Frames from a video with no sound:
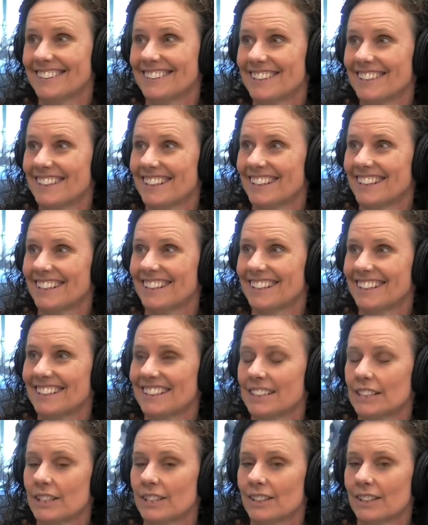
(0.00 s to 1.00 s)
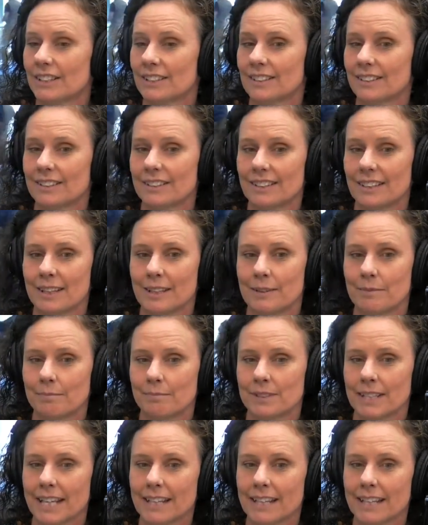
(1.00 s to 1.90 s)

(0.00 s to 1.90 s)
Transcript: to, to um,